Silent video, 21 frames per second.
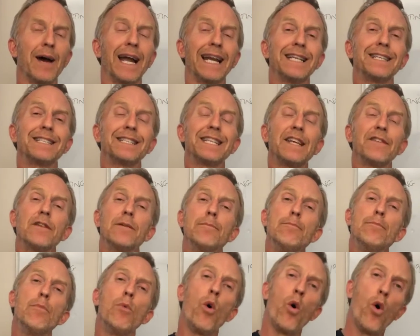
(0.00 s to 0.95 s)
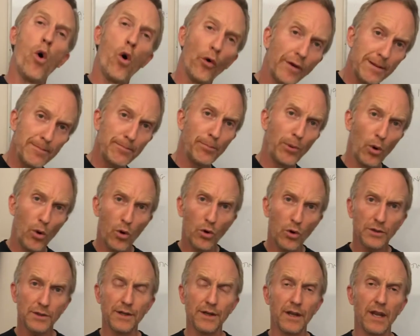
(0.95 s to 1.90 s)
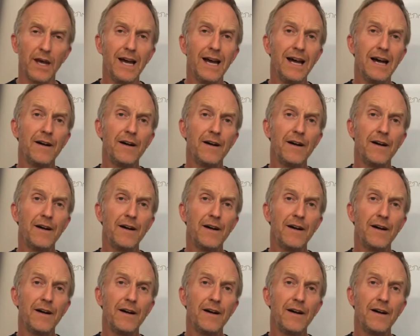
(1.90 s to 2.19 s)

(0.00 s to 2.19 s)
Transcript: And it's even more important